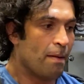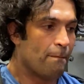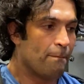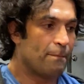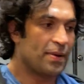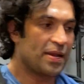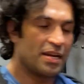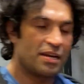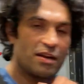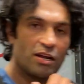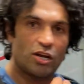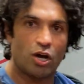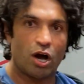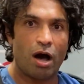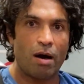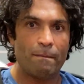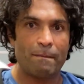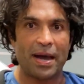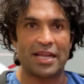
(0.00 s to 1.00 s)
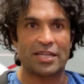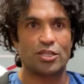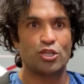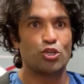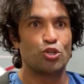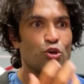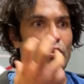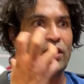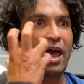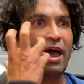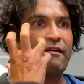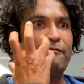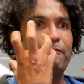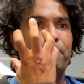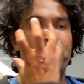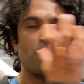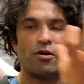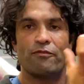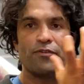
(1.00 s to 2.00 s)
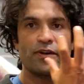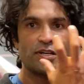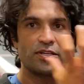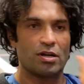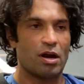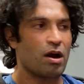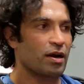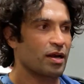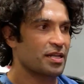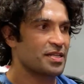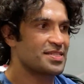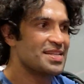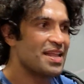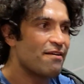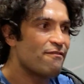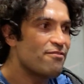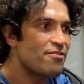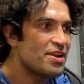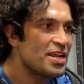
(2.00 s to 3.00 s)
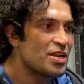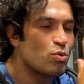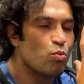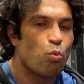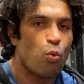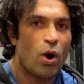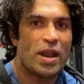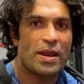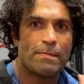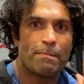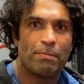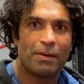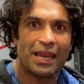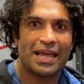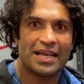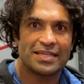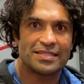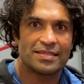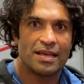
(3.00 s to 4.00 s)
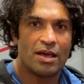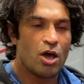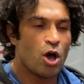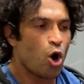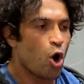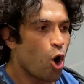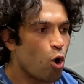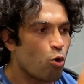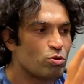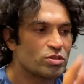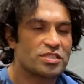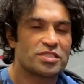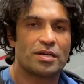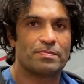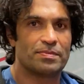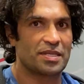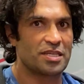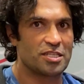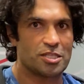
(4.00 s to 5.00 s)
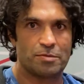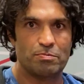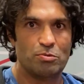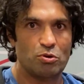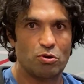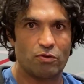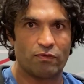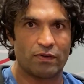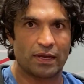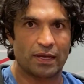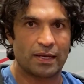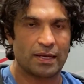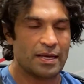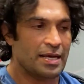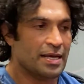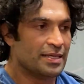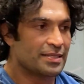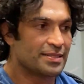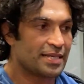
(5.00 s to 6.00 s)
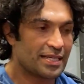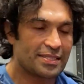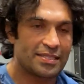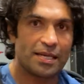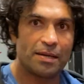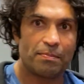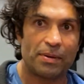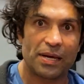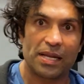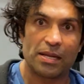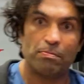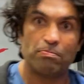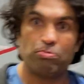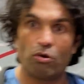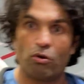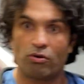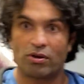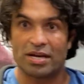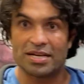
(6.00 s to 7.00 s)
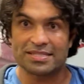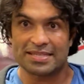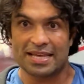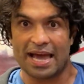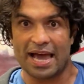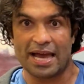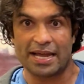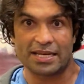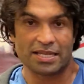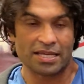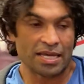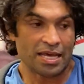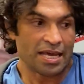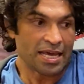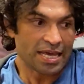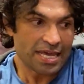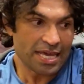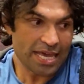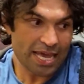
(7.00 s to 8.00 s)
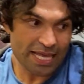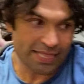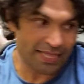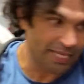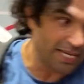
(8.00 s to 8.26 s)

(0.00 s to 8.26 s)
But in a combat, you don't have perfect targets, never in one place. Always something's moving. Sensei Benny broke his hand. He hit the